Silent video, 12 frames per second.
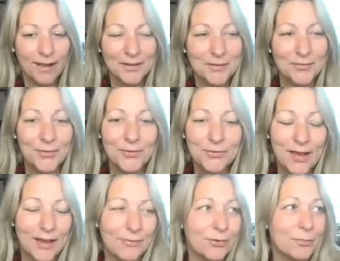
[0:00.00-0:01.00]
And if you've
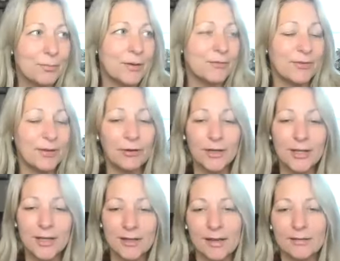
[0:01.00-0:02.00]
ever been very
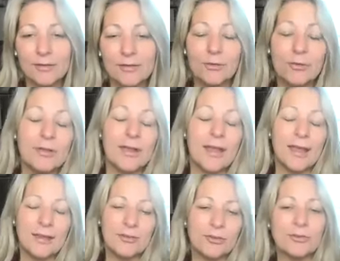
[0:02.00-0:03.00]
connected to the
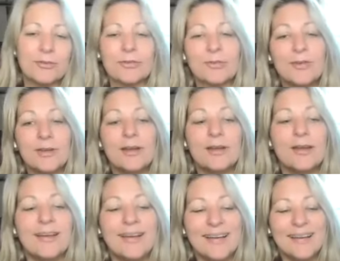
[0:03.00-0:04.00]
angels,
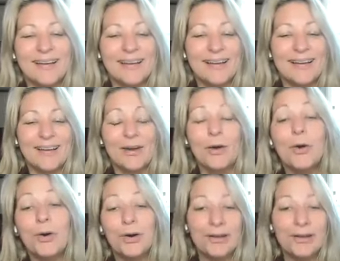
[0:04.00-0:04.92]
the